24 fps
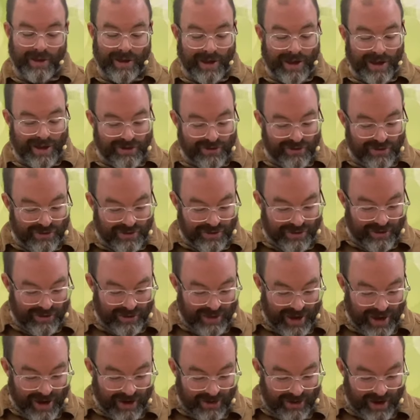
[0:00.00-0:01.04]
And
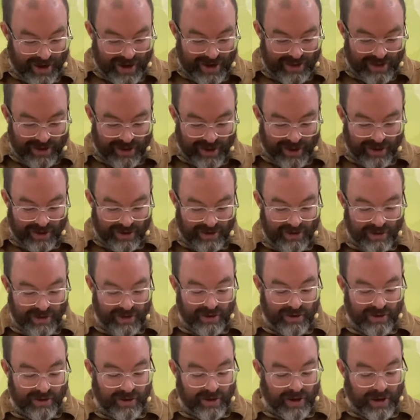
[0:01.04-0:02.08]
there in the
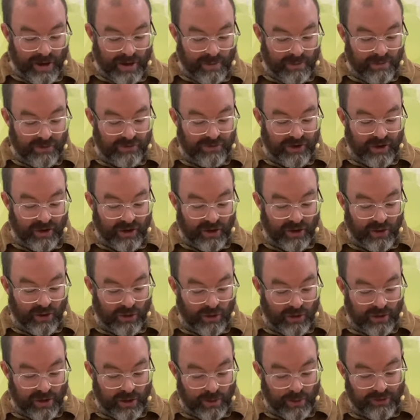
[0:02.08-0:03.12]
um,
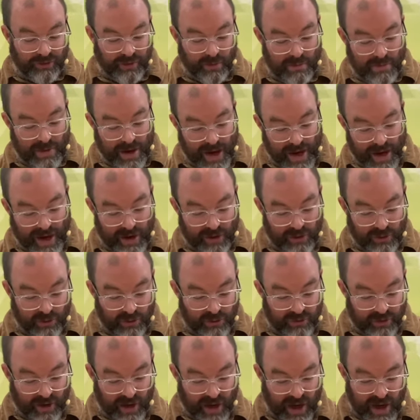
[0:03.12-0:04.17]
synagogue, there was a man
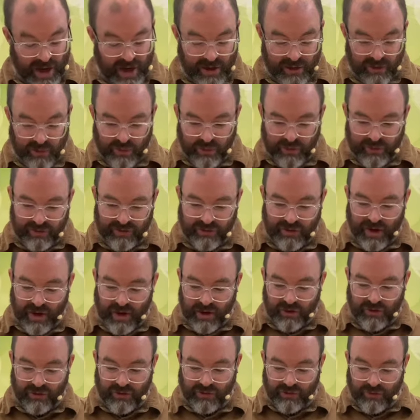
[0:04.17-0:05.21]
whose hand was
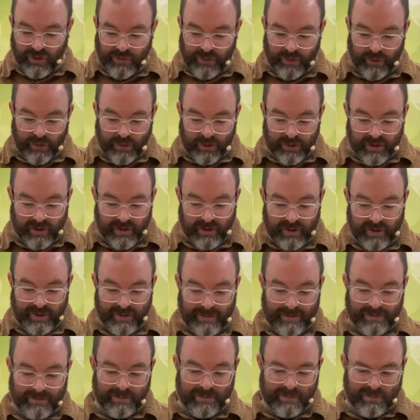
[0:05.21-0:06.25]
shriveled.
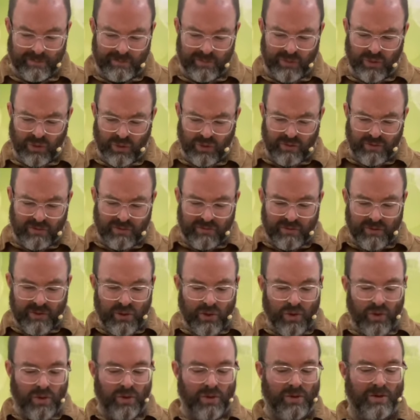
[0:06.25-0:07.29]
We don't
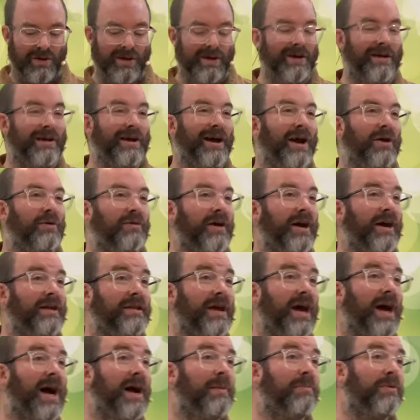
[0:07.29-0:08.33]
know how that
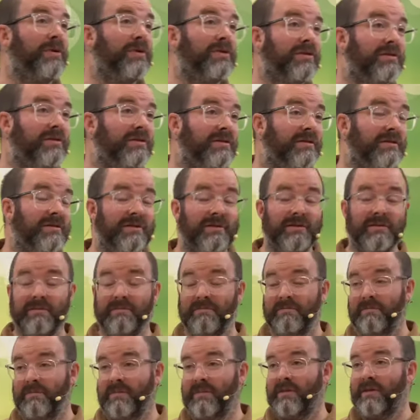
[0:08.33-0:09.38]
happened.
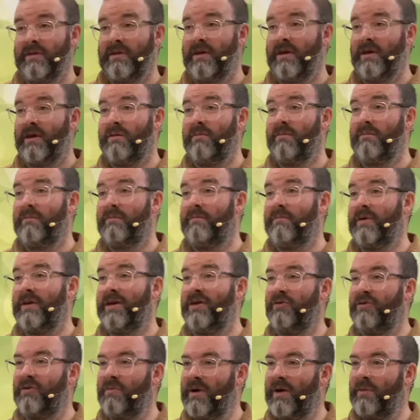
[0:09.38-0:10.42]
Um, but
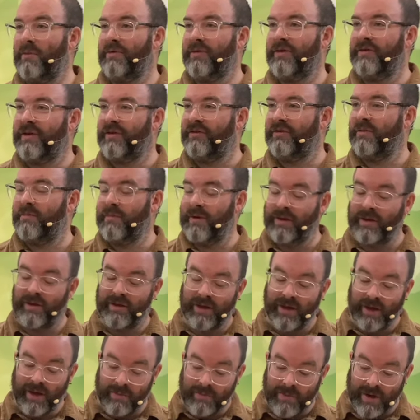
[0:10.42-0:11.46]
here's a man with a
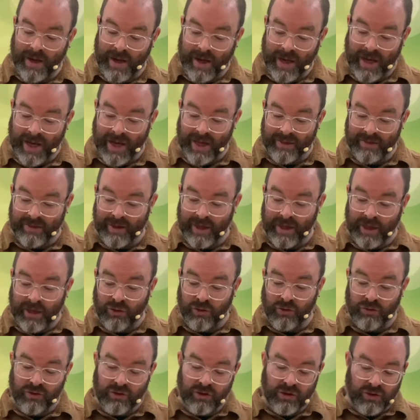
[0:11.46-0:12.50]
disability, a hand that he
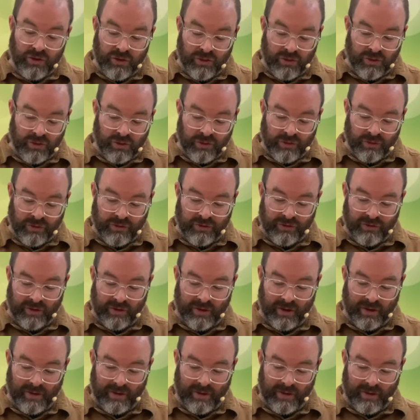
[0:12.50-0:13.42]
couldn't use.